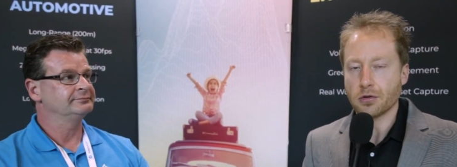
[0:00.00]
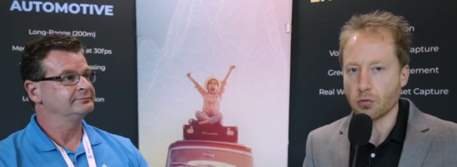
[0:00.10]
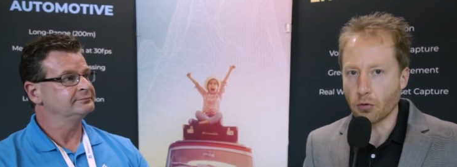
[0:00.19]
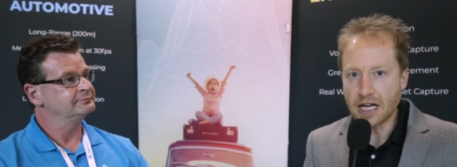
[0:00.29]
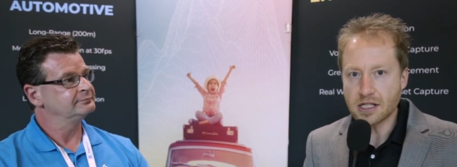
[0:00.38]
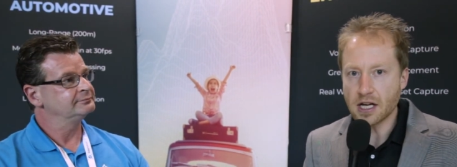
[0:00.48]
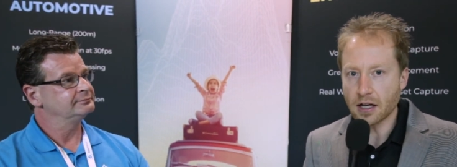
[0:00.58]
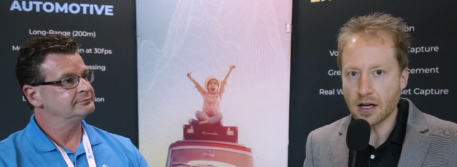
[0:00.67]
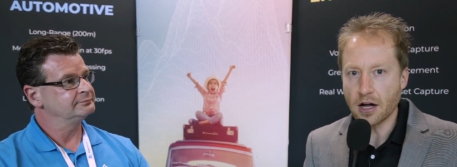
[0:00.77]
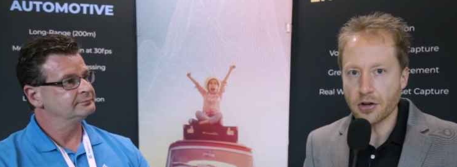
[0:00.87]
Speaker 1: great
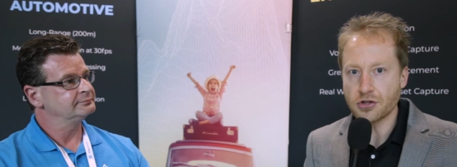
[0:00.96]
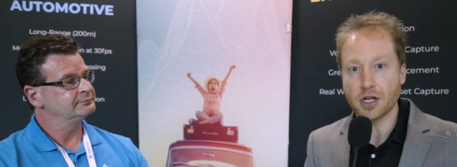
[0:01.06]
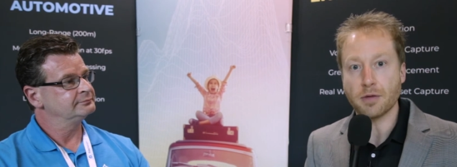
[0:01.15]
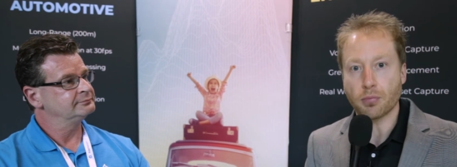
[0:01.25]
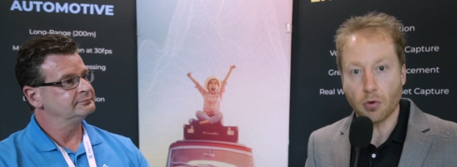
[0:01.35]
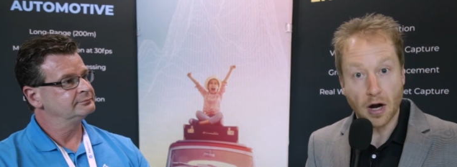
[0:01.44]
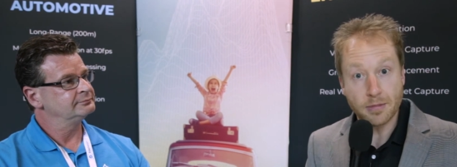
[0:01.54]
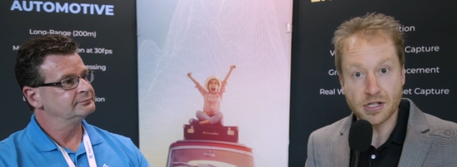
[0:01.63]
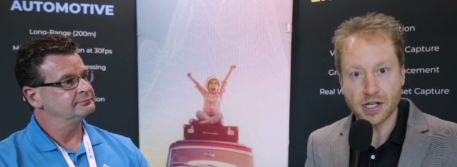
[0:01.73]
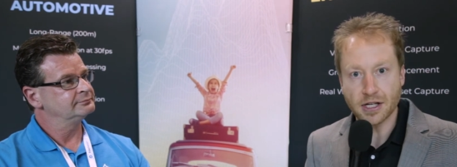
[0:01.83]
technology,
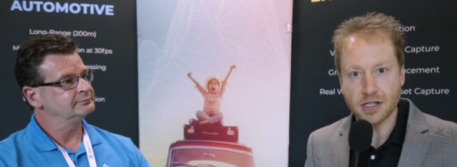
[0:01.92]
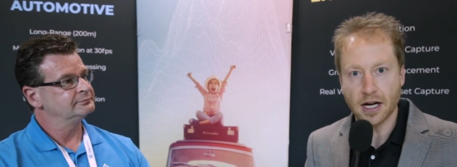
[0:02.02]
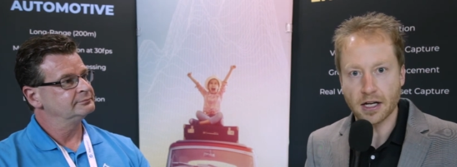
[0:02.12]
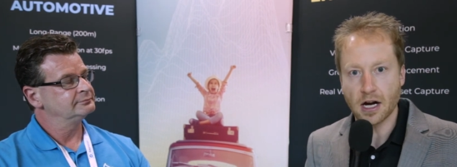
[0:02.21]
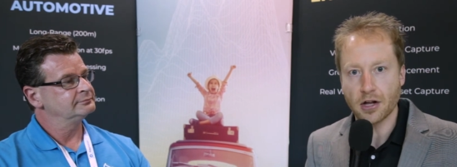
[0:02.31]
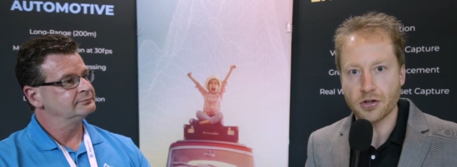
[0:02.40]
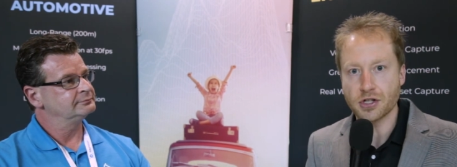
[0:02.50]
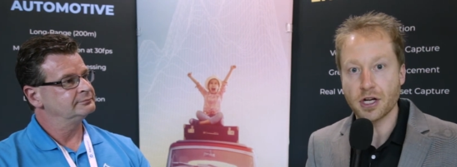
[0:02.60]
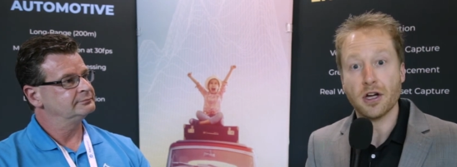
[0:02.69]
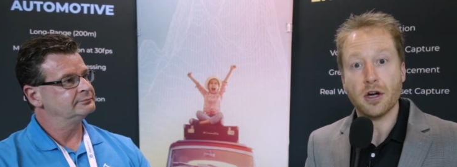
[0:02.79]
promising
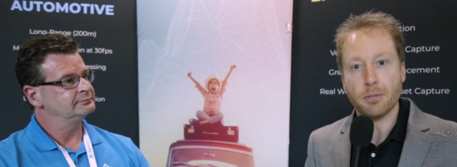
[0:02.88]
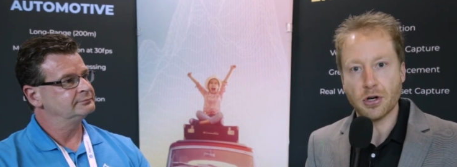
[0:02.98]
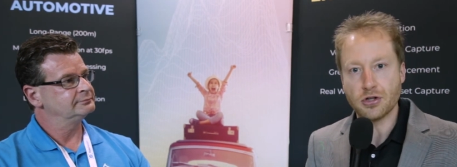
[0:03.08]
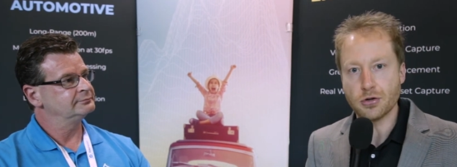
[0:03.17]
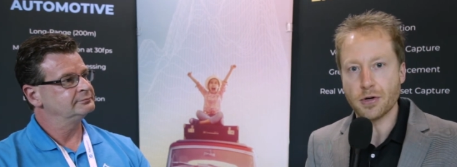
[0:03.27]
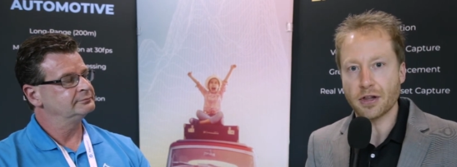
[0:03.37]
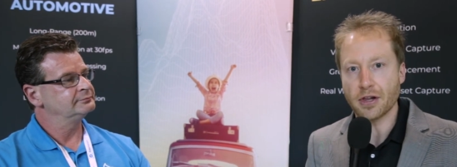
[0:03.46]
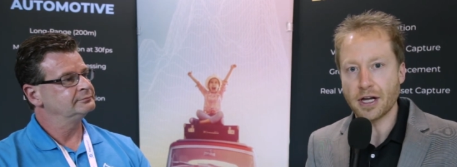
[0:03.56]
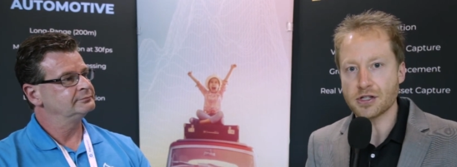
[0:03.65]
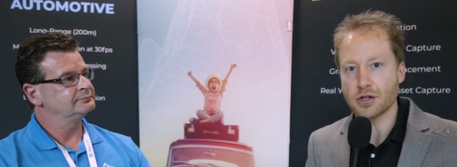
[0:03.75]
technology, but doing
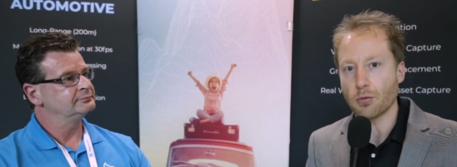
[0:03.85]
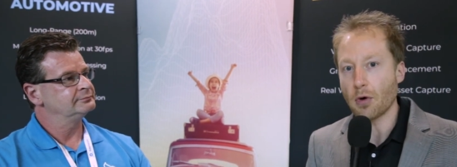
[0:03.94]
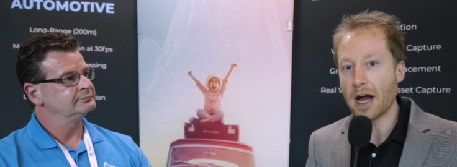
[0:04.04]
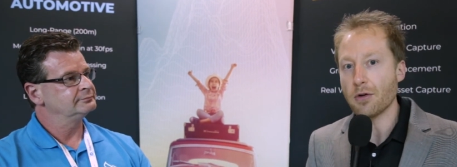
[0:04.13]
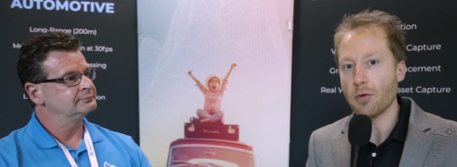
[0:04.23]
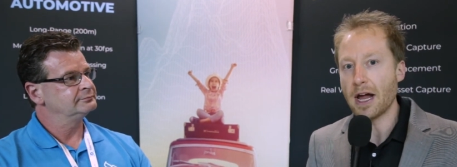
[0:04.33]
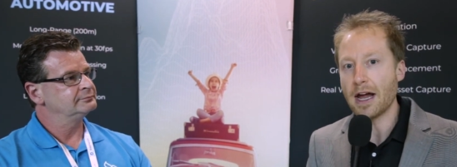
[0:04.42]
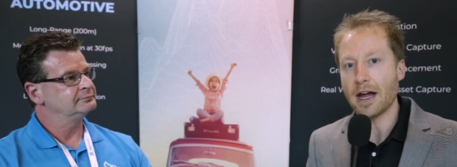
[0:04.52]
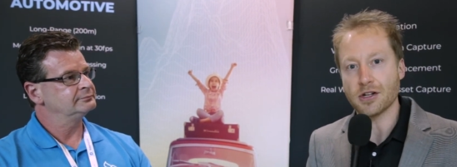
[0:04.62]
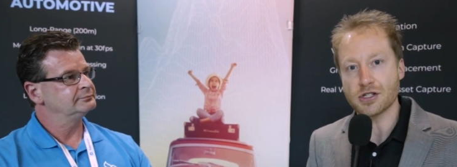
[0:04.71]
things the right
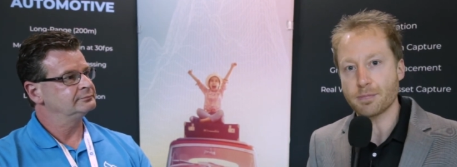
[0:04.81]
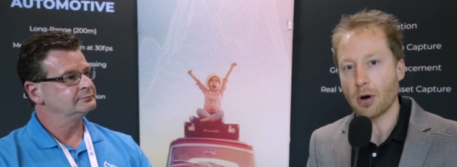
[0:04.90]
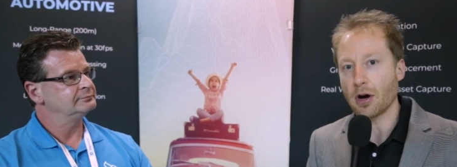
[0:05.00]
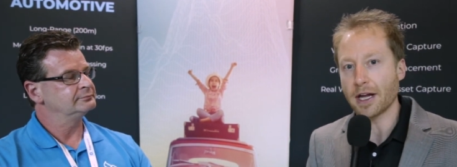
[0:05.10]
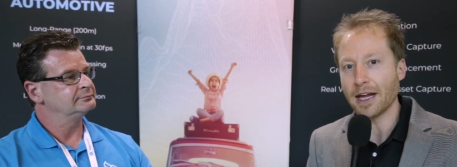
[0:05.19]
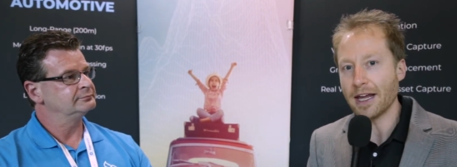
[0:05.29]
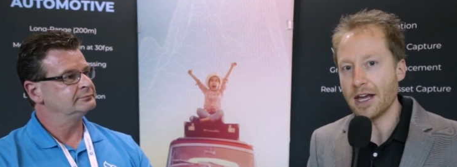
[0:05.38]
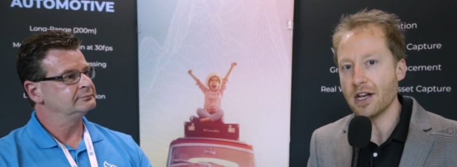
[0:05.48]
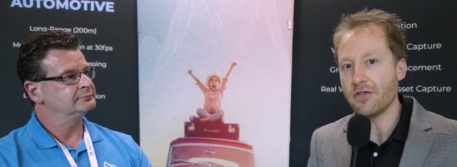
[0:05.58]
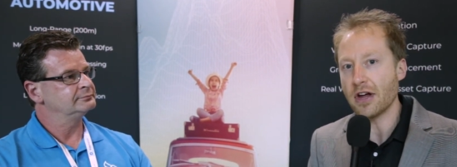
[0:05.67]
way and sparking
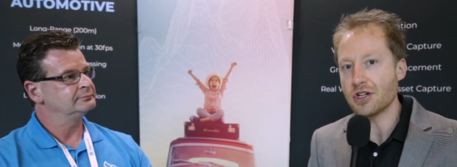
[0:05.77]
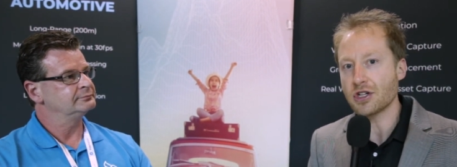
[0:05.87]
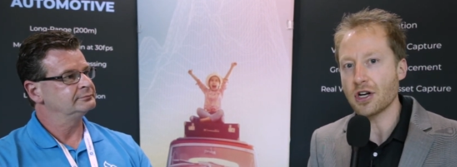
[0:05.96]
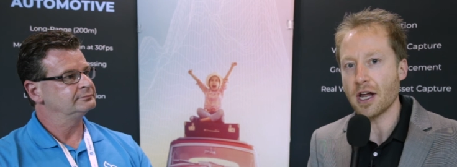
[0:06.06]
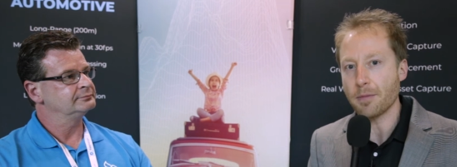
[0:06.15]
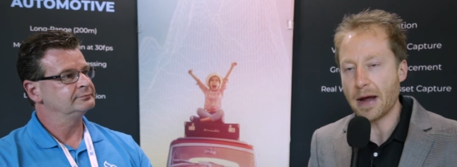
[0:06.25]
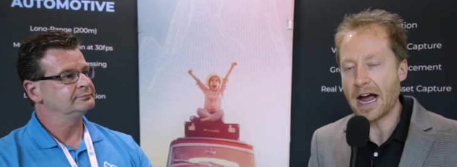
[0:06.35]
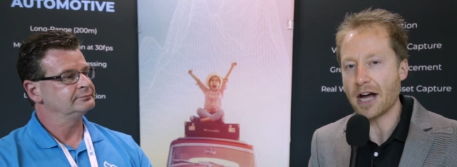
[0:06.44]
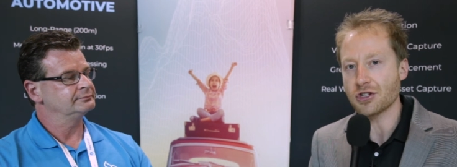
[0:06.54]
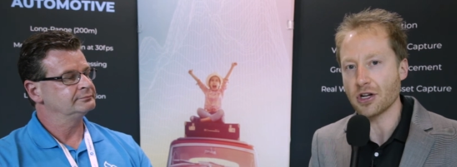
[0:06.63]
innovation and
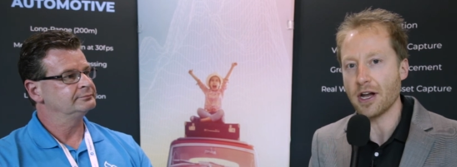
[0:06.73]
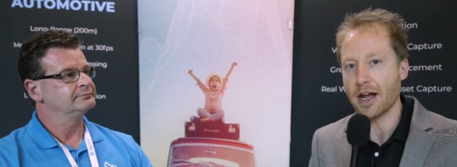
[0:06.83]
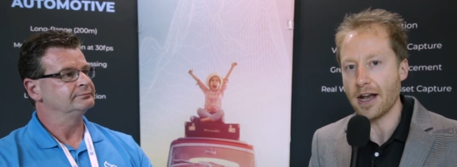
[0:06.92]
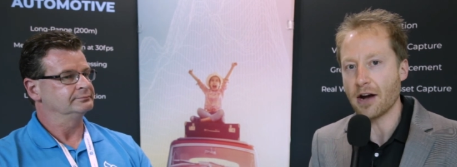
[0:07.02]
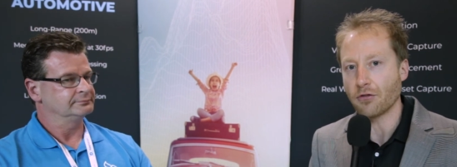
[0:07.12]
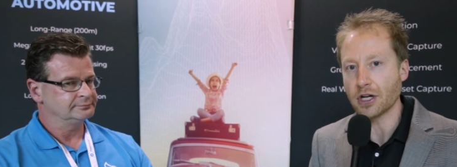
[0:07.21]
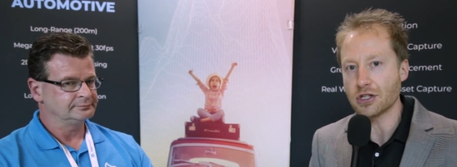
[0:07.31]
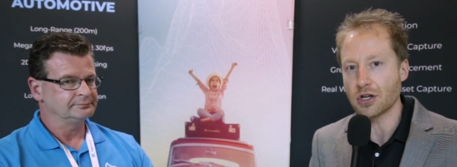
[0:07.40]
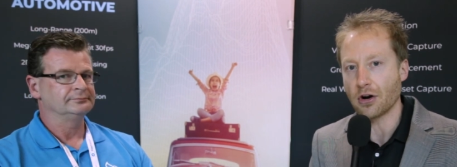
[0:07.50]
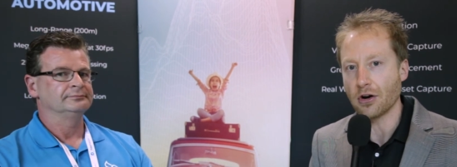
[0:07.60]
passion at every
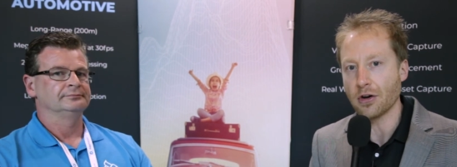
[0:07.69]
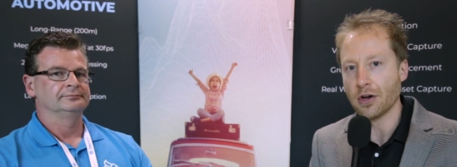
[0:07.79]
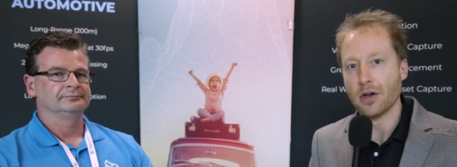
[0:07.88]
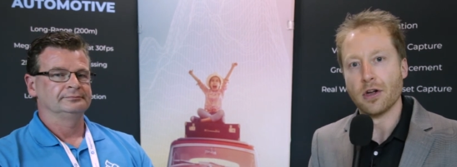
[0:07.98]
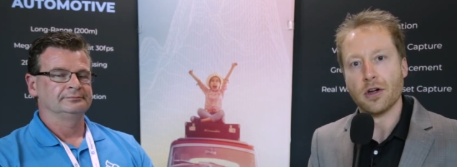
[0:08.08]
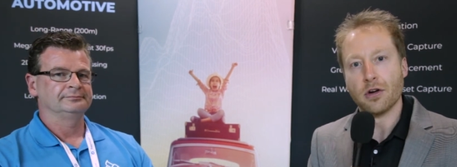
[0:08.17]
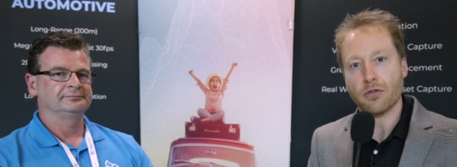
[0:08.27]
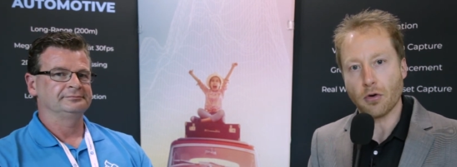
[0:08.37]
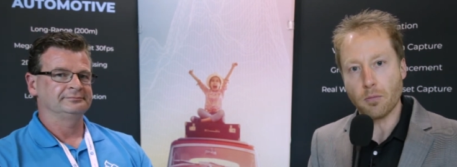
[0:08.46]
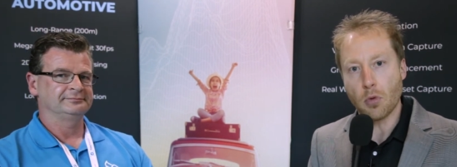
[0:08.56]
turn.
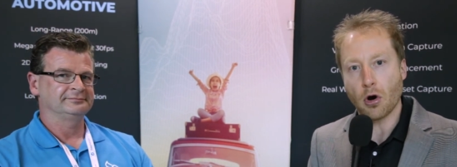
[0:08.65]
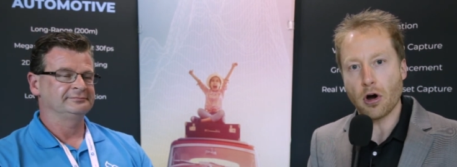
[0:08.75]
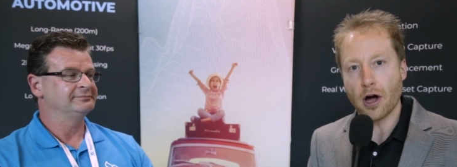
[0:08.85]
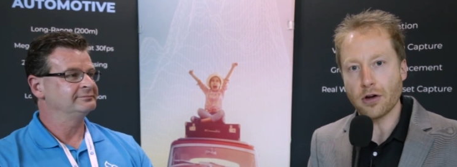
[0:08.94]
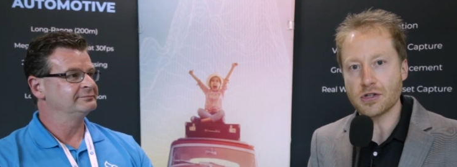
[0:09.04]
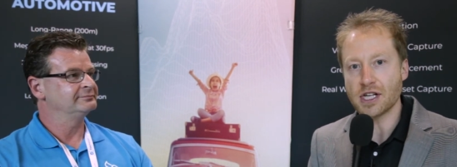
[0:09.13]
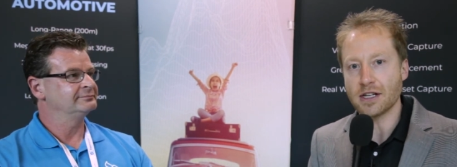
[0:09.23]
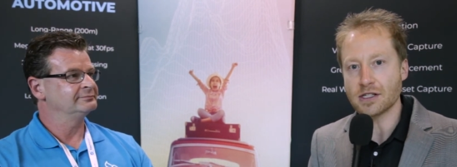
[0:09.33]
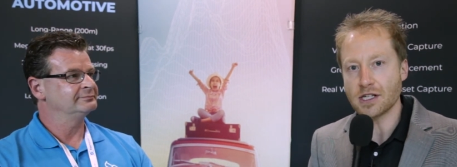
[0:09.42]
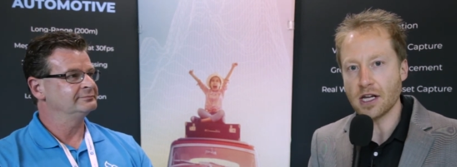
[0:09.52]
For more
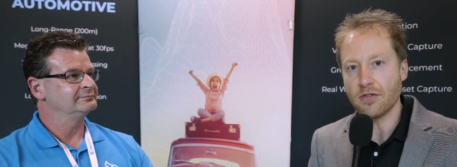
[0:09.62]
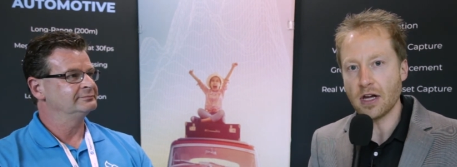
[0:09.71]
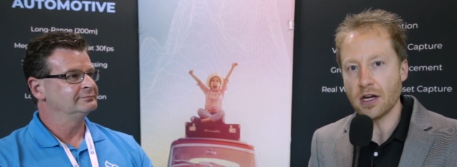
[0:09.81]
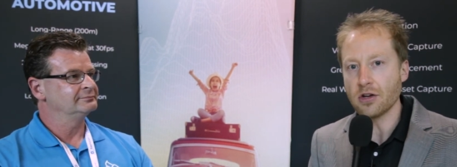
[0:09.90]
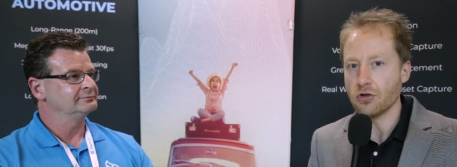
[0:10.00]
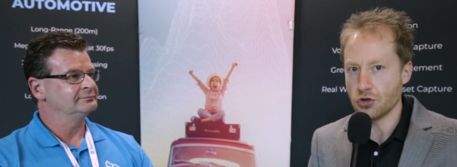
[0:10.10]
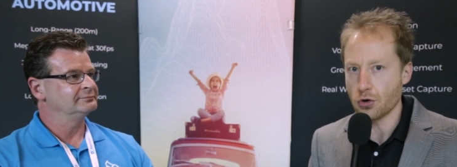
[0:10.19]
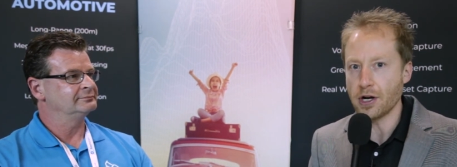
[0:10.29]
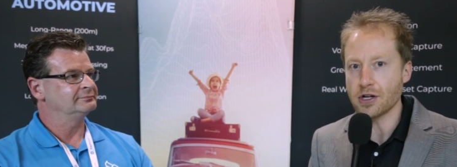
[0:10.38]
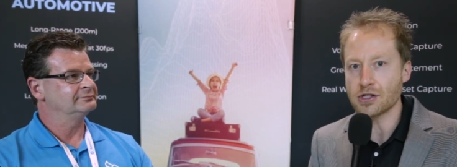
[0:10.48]
AutoSense TV,
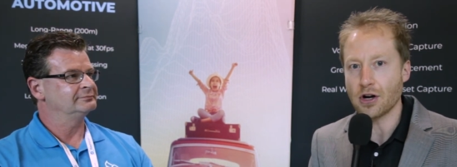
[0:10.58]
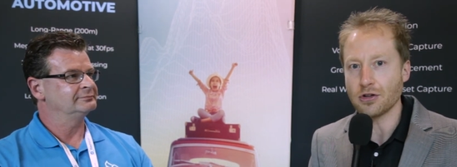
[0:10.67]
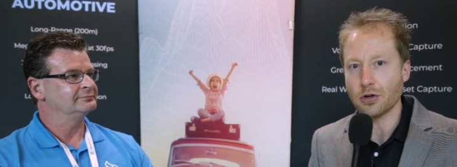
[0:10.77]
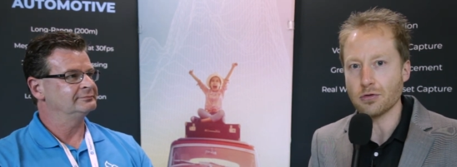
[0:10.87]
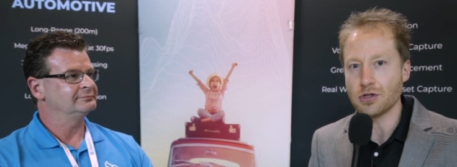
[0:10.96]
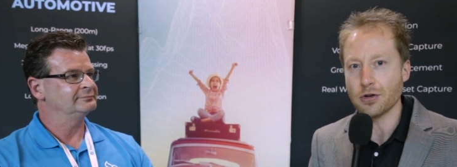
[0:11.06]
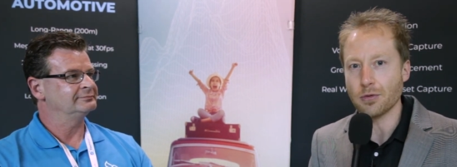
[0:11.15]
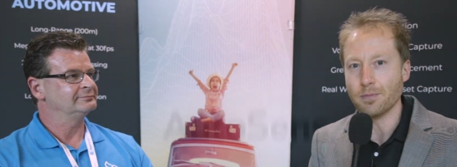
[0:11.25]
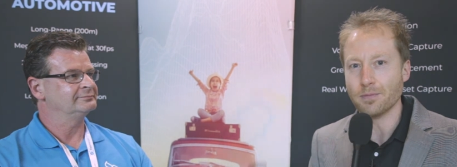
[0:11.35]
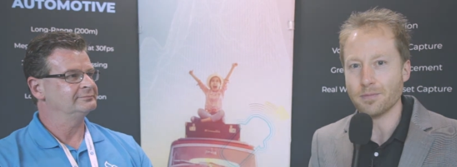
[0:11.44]
join us on
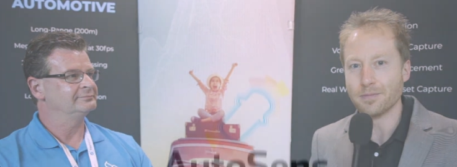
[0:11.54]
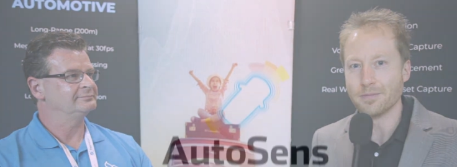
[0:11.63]
YouTube.